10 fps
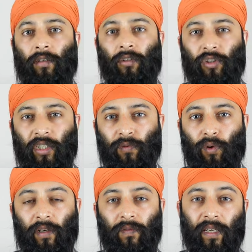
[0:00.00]
So just for
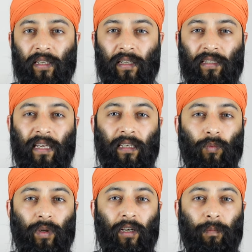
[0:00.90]
convenience sake,
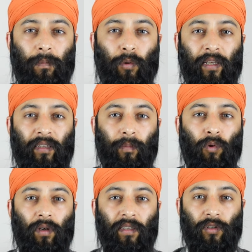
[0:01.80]
we're going to be putting them
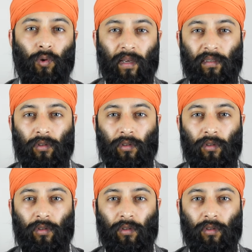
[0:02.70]
all as US